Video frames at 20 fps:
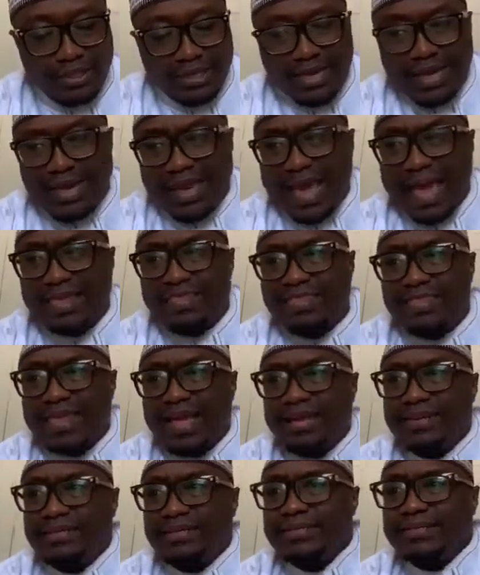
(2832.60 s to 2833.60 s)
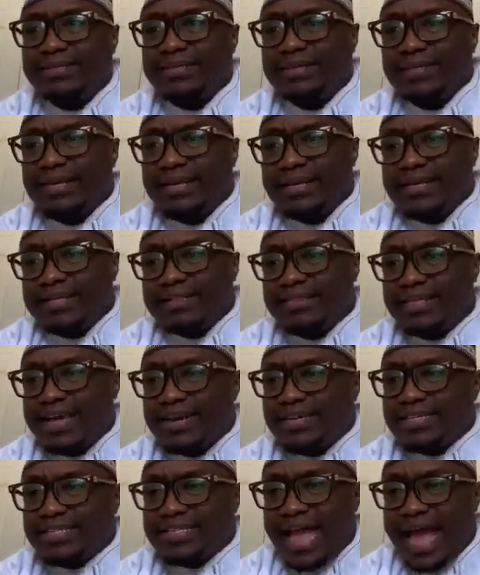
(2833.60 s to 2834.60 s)
And then there
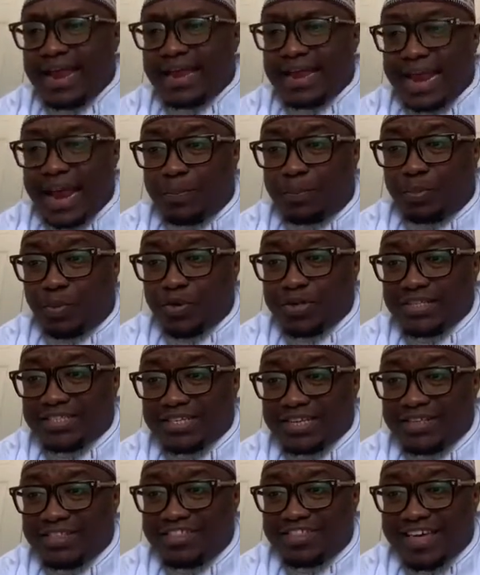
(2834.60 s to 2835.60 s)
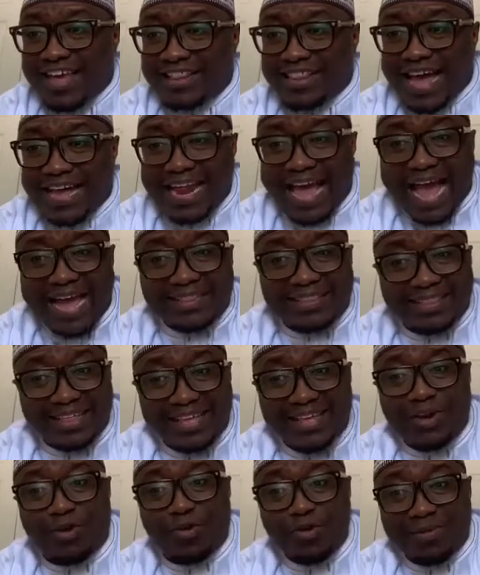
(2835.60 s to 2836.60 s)
is another point in there that I
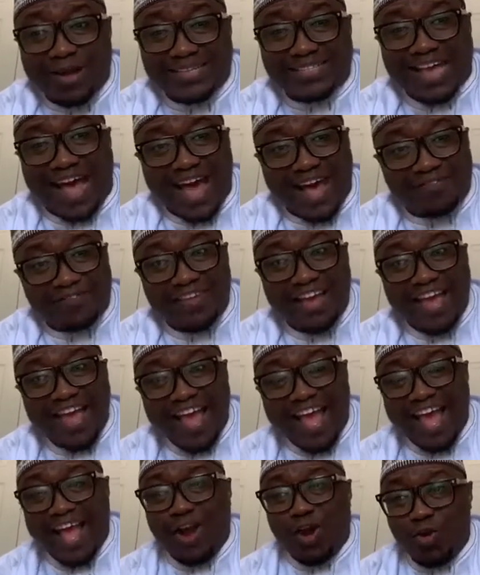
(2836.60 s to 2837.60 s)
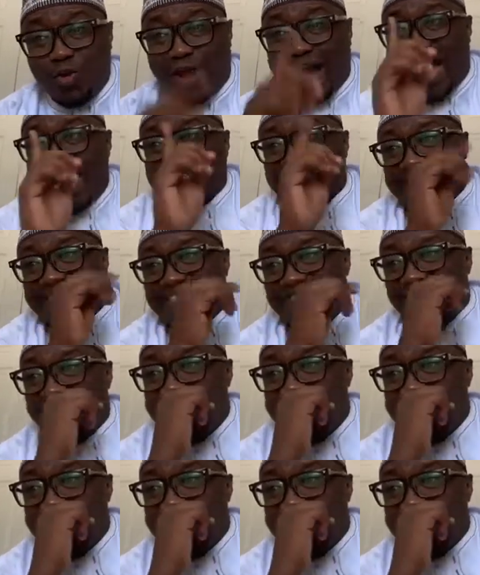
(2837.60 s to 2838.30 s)
think we must have a look at it very,